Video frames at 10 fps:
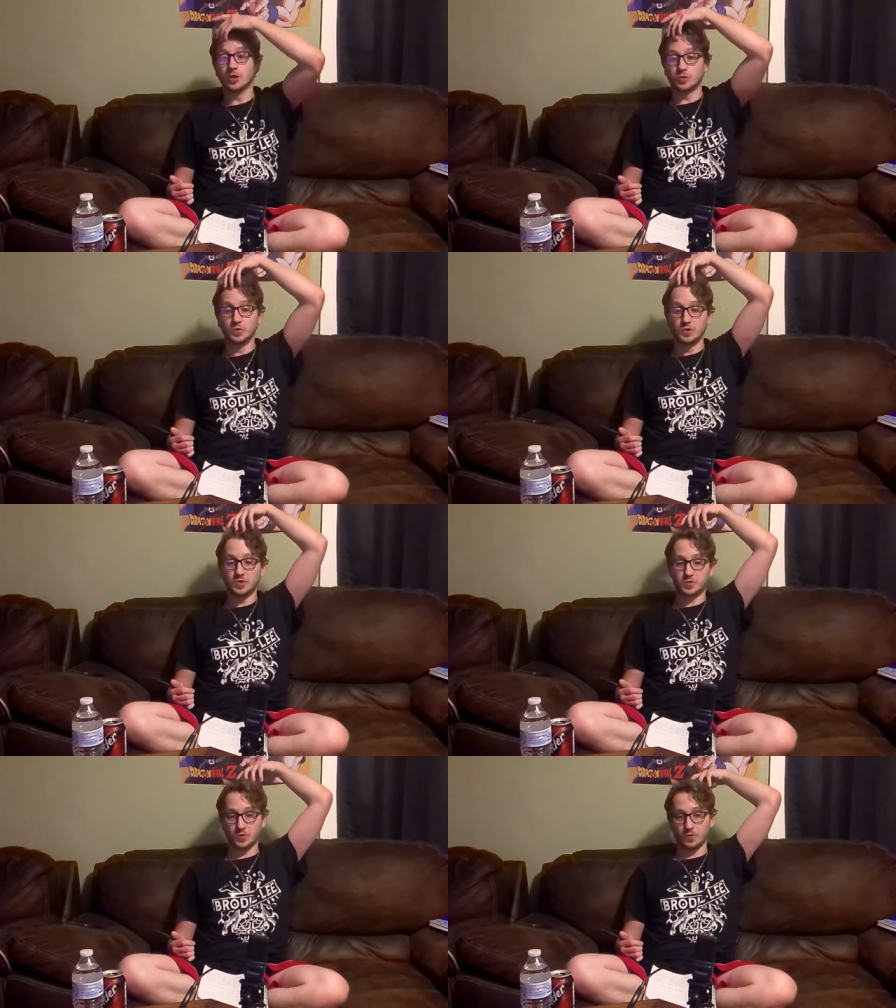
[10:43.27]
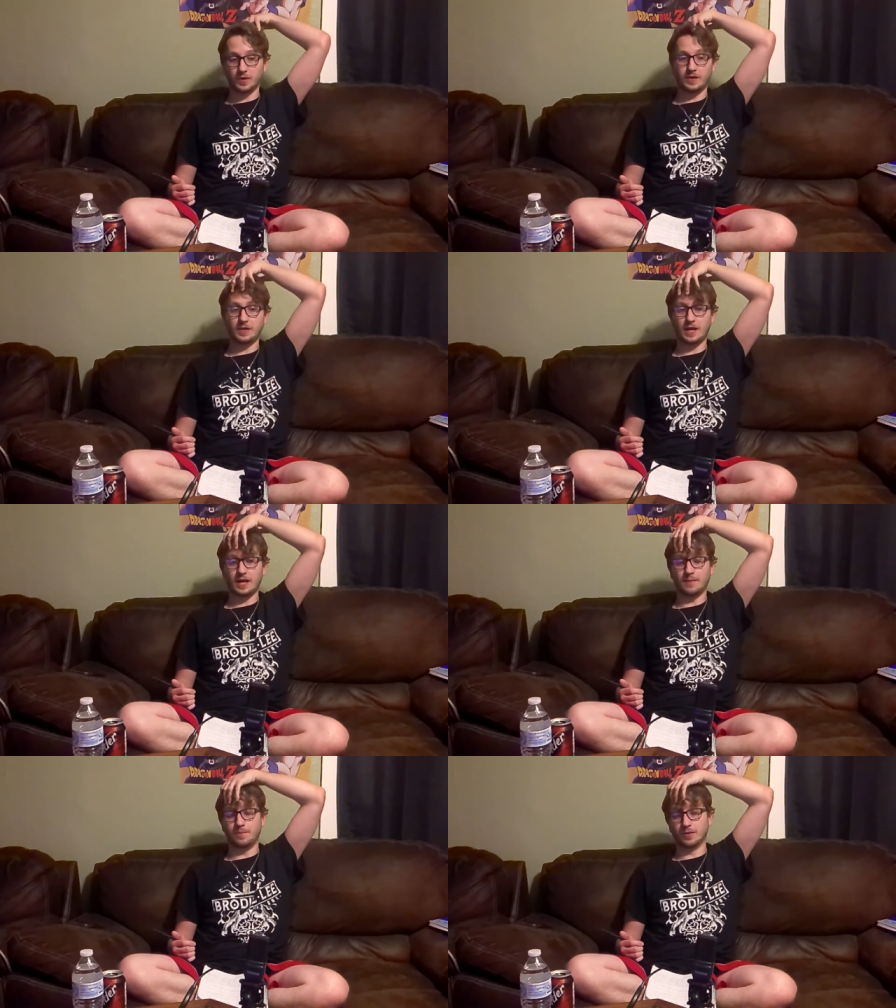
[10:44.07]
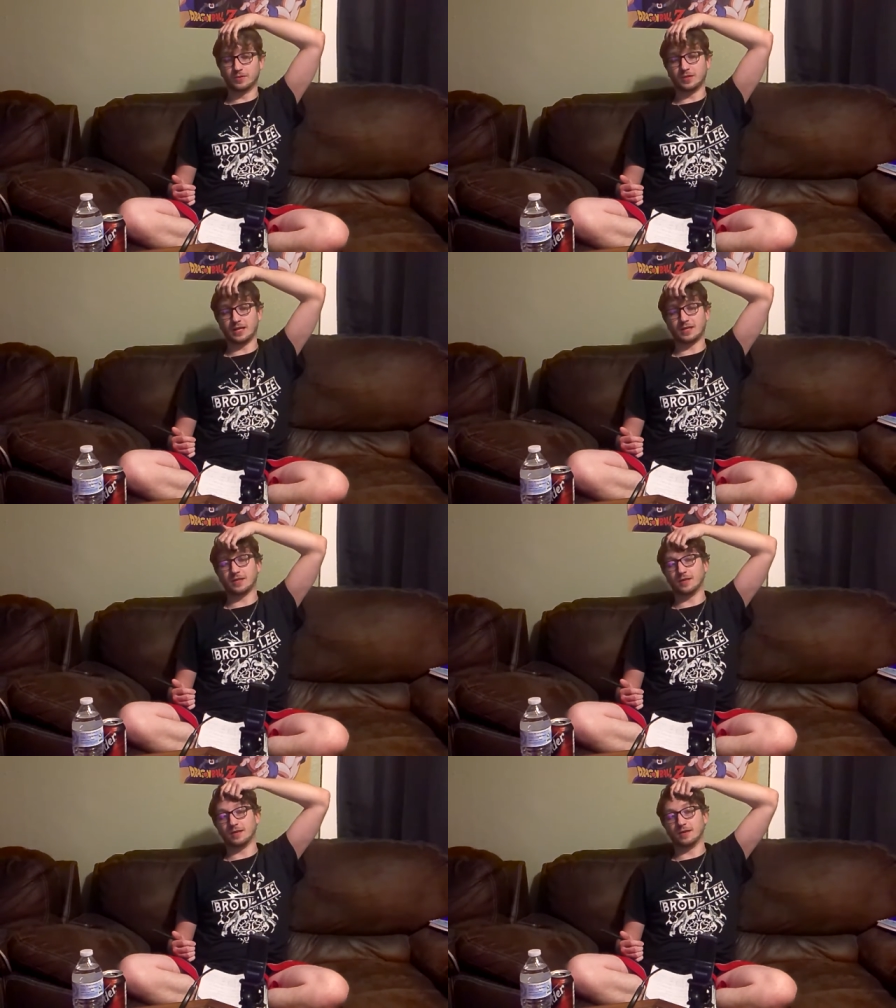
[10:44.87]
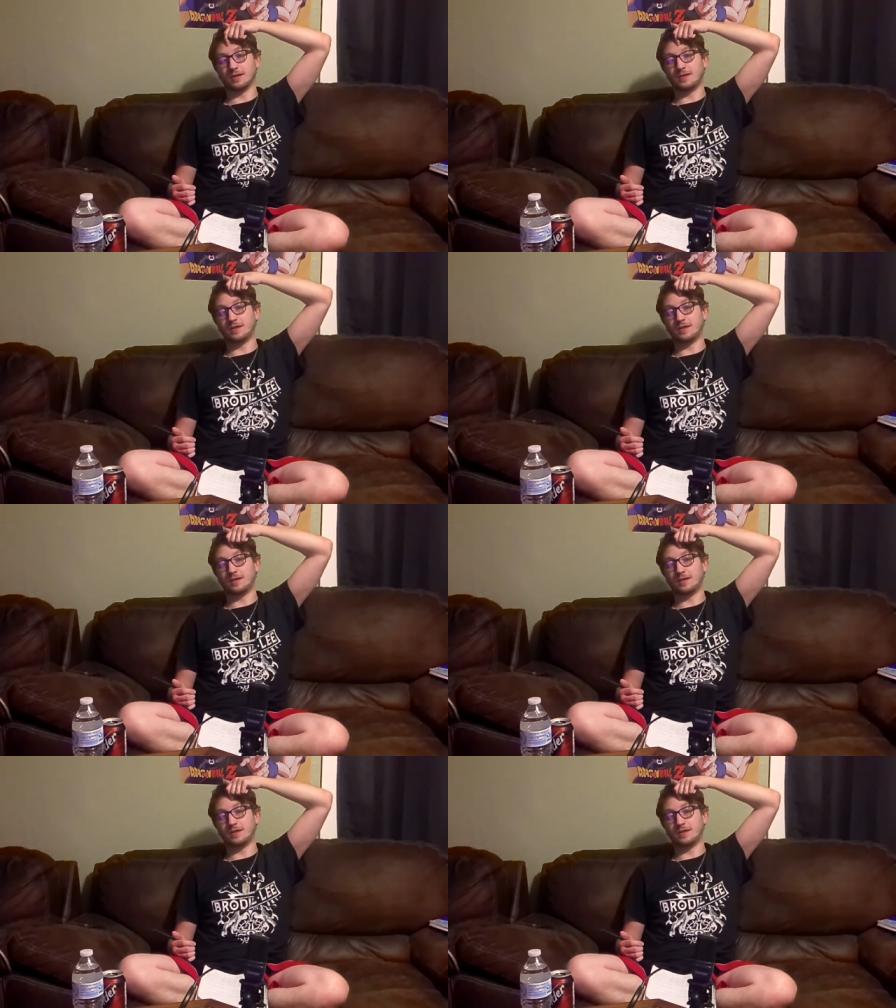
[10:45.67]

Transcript: to the story and build to, like, the